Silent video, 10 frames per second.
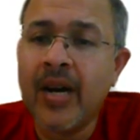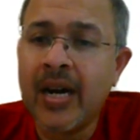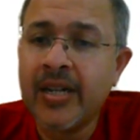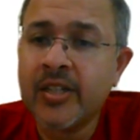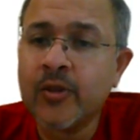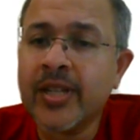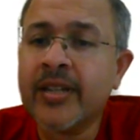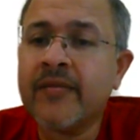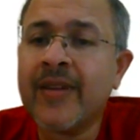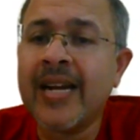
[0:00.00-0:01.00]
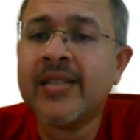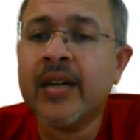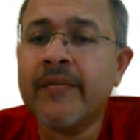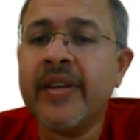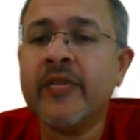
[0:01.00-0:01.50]
and so that it flies
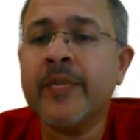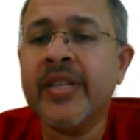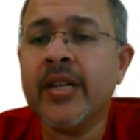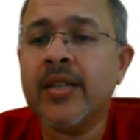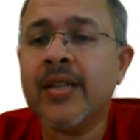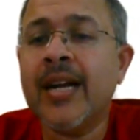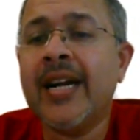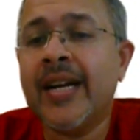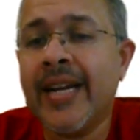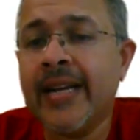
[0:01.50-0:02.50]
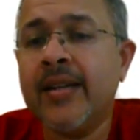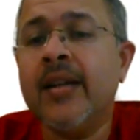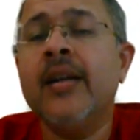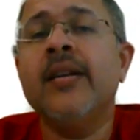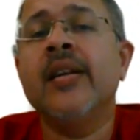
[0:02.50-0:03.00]
away from the earth and
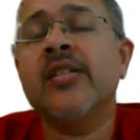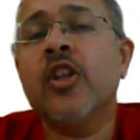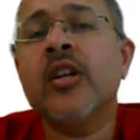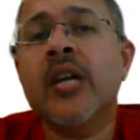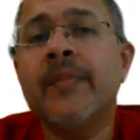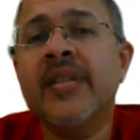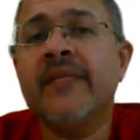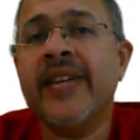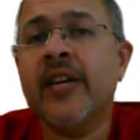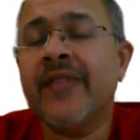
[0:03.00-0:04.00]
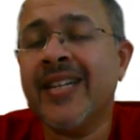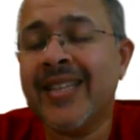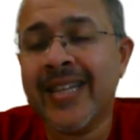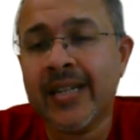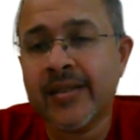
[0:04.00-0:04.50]
again does not come in the way of
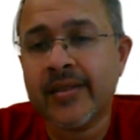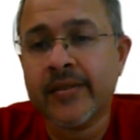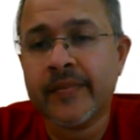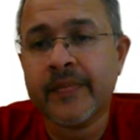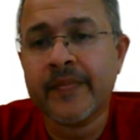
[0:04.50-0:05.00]
anything else.